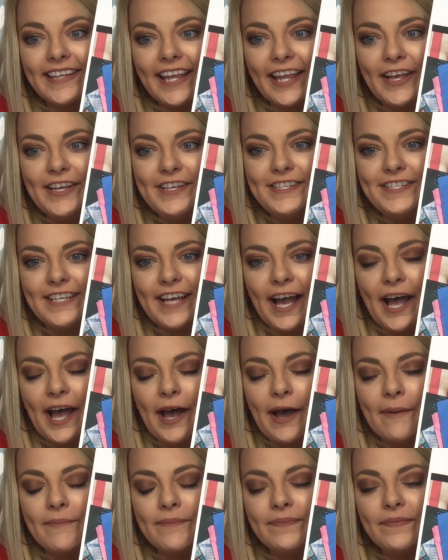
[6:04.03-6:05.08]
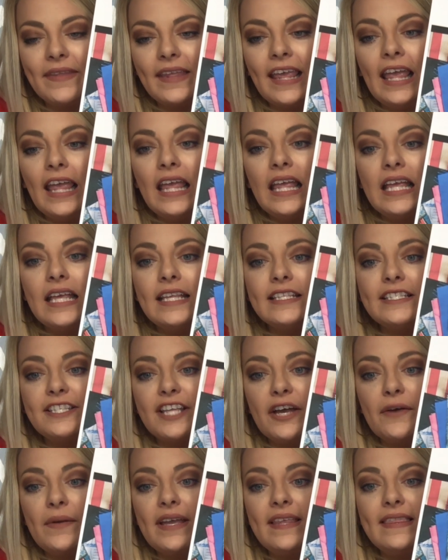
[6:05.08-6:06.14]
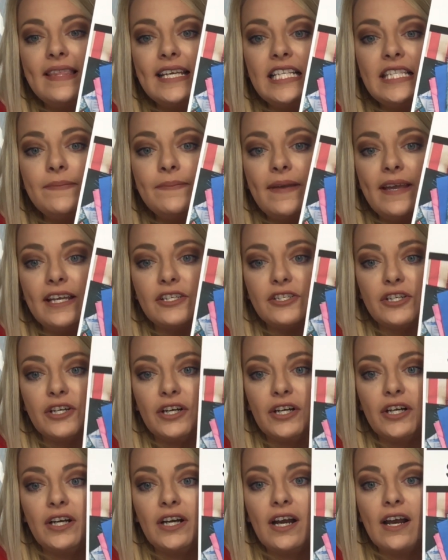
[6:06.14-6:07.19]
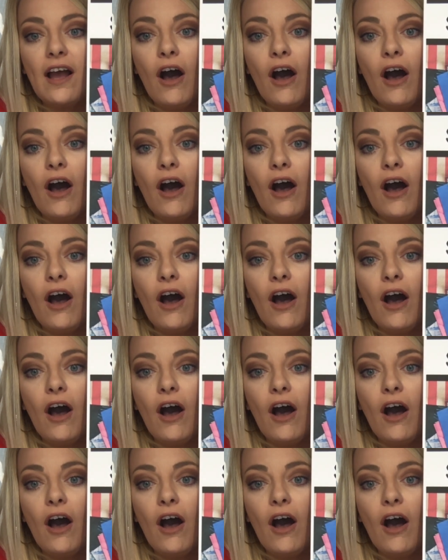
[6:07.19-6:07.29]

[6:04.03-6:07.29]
Good job. So in this picture,